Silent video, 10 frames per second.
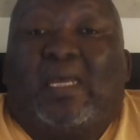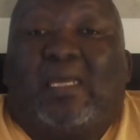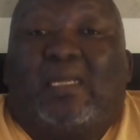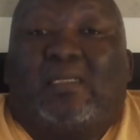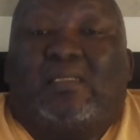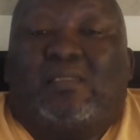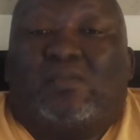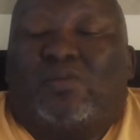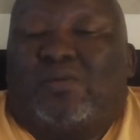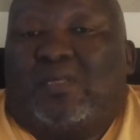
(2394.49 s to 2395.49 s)

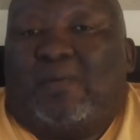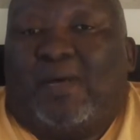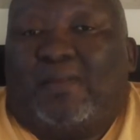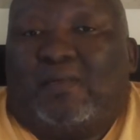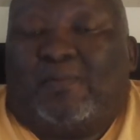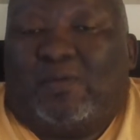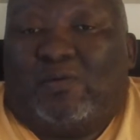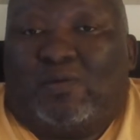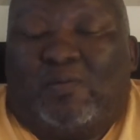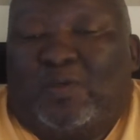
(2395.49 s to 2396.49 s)
during the apartheid
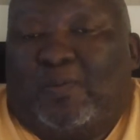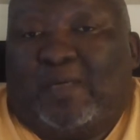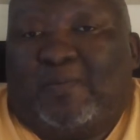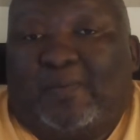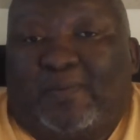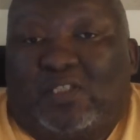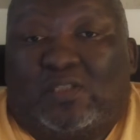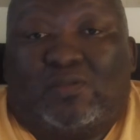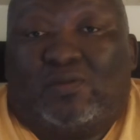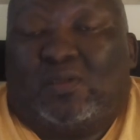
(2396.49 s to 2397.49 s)
period, most black people
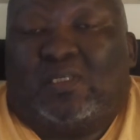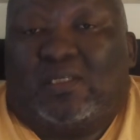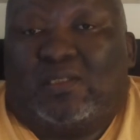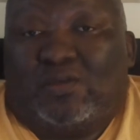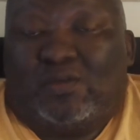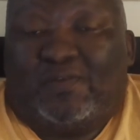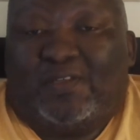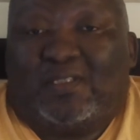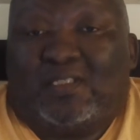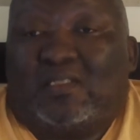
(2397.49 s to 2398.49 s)
just could not get to
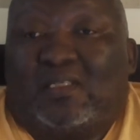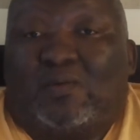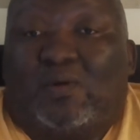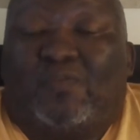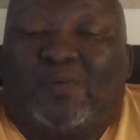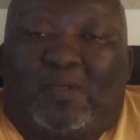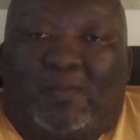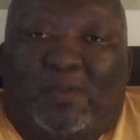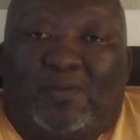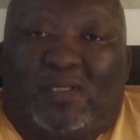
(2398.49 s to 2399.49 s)
universities that were offering
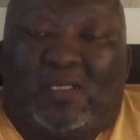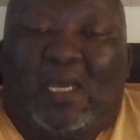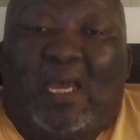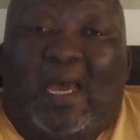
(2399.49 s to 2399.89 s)
music.